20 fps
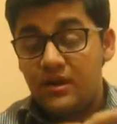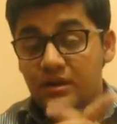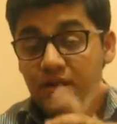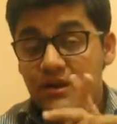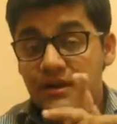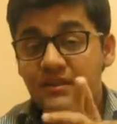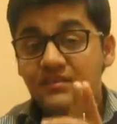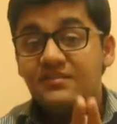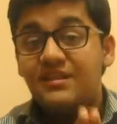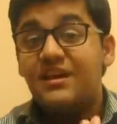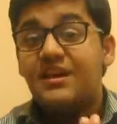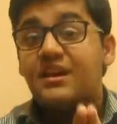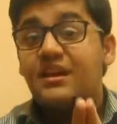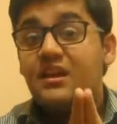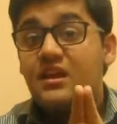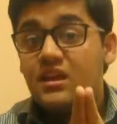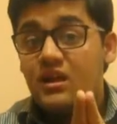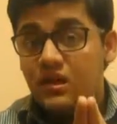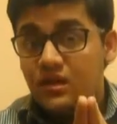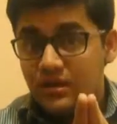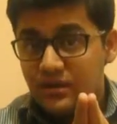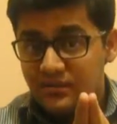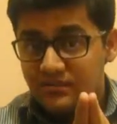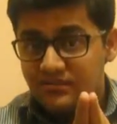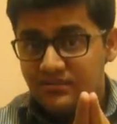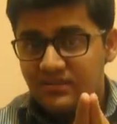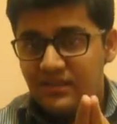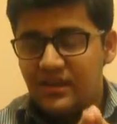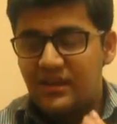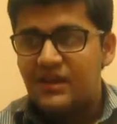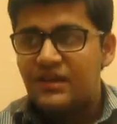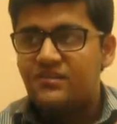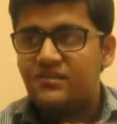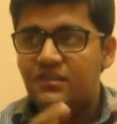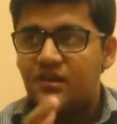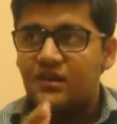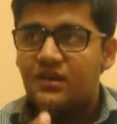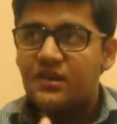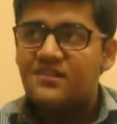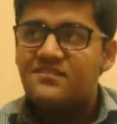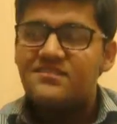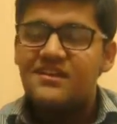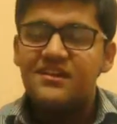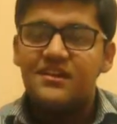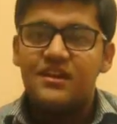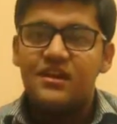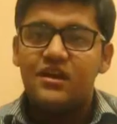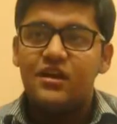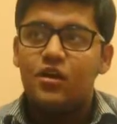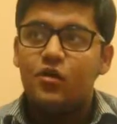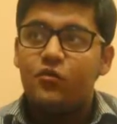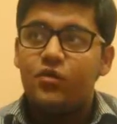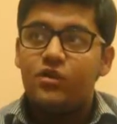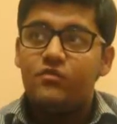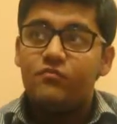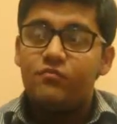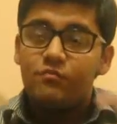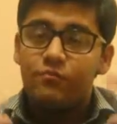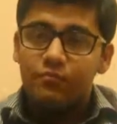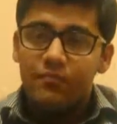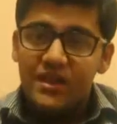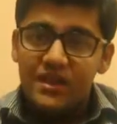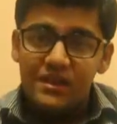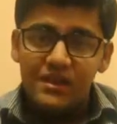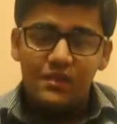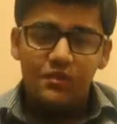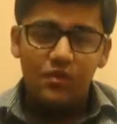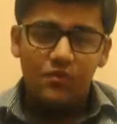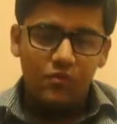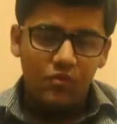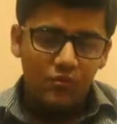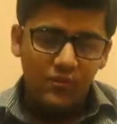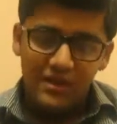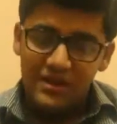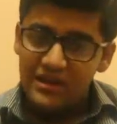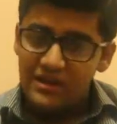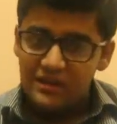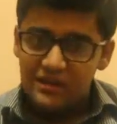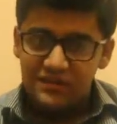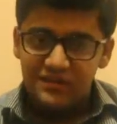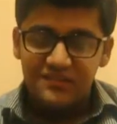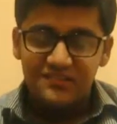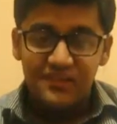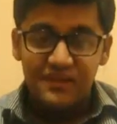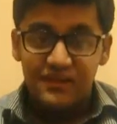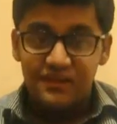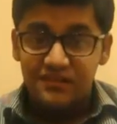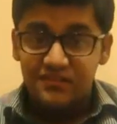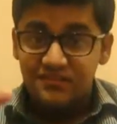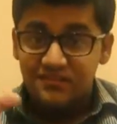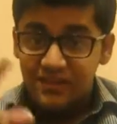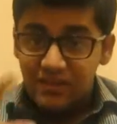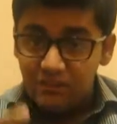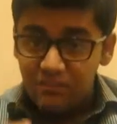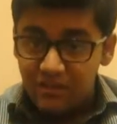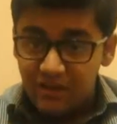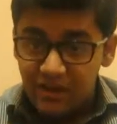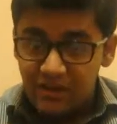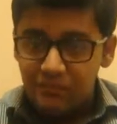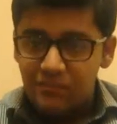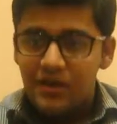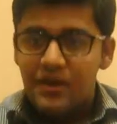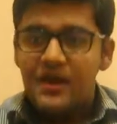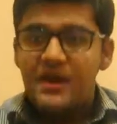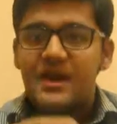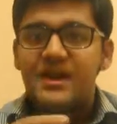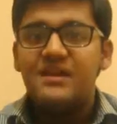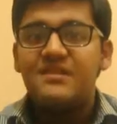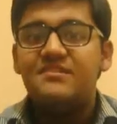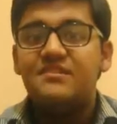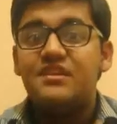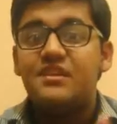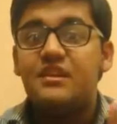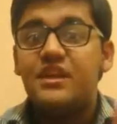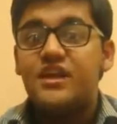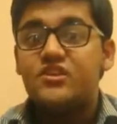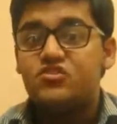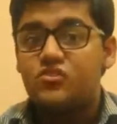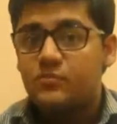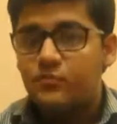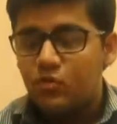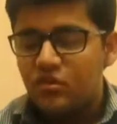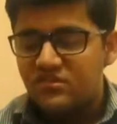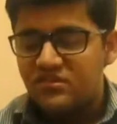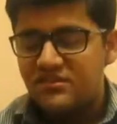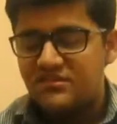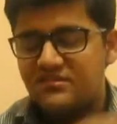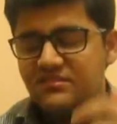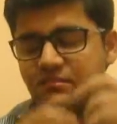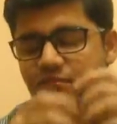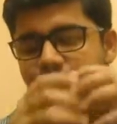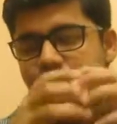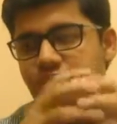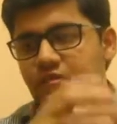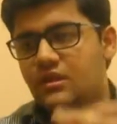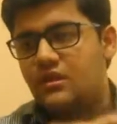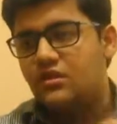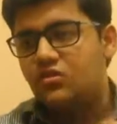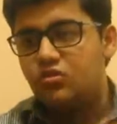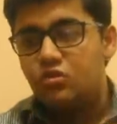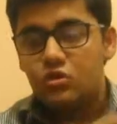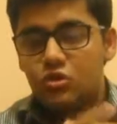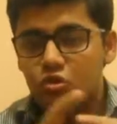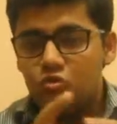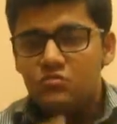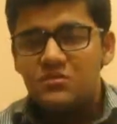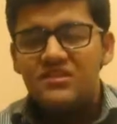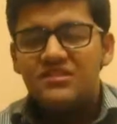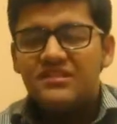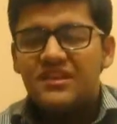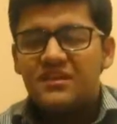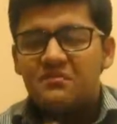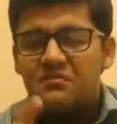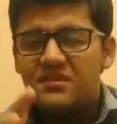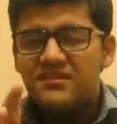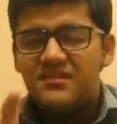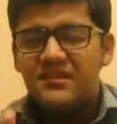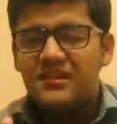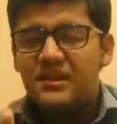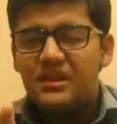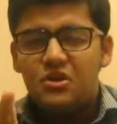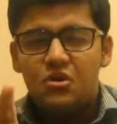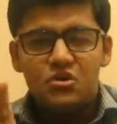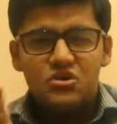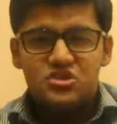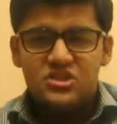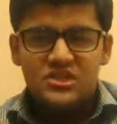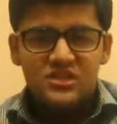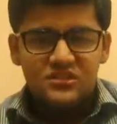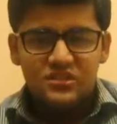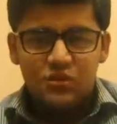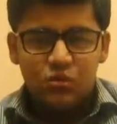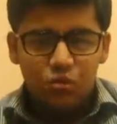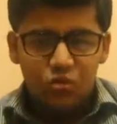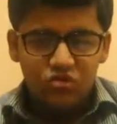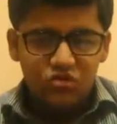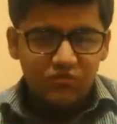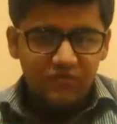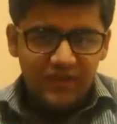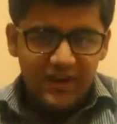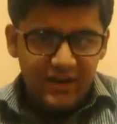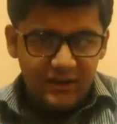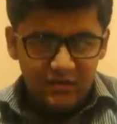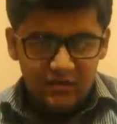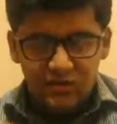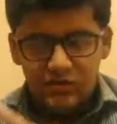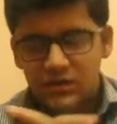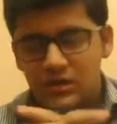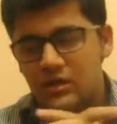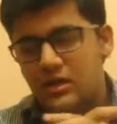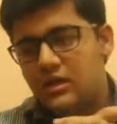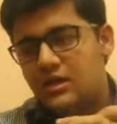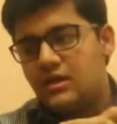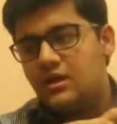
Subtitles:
But it is a rare occurrence, and it is an occurrence that can occur over many years, and at the same time it is a natural process. So humans can basically not change the course of land.